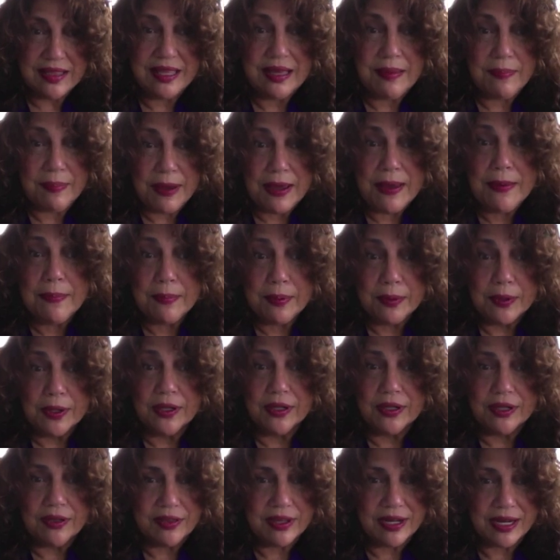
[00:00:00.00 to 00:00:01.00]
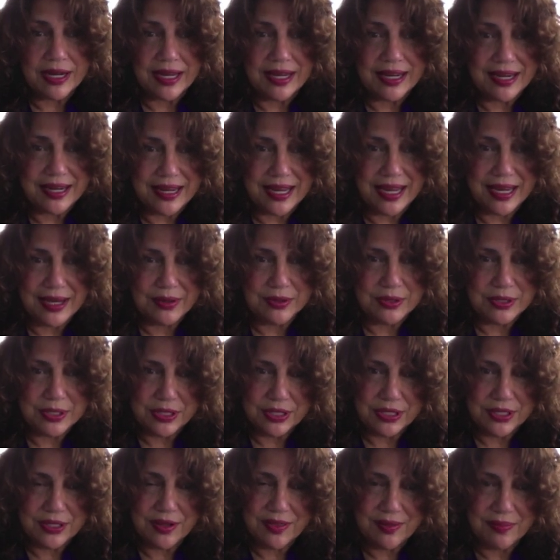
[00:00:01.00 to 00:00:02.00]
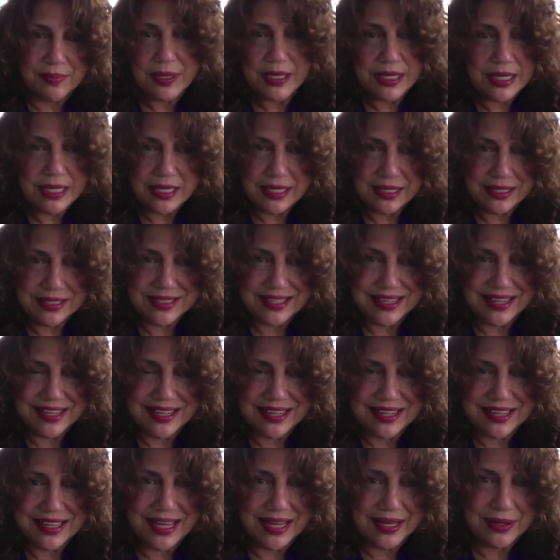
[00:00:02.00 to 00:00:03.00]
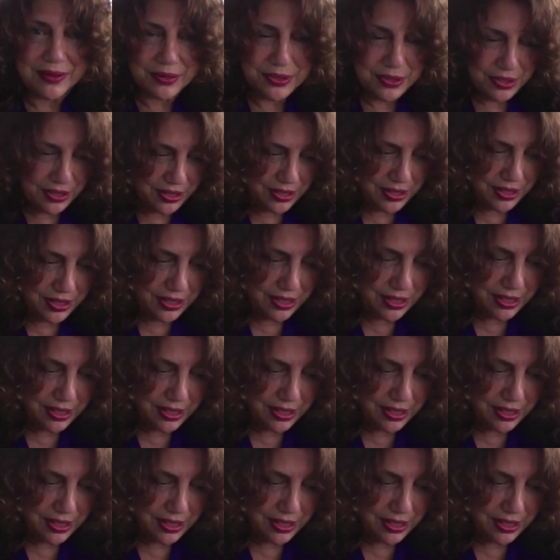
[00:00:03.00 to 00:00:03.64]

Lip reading: people that I encountered, the beings that I encountered,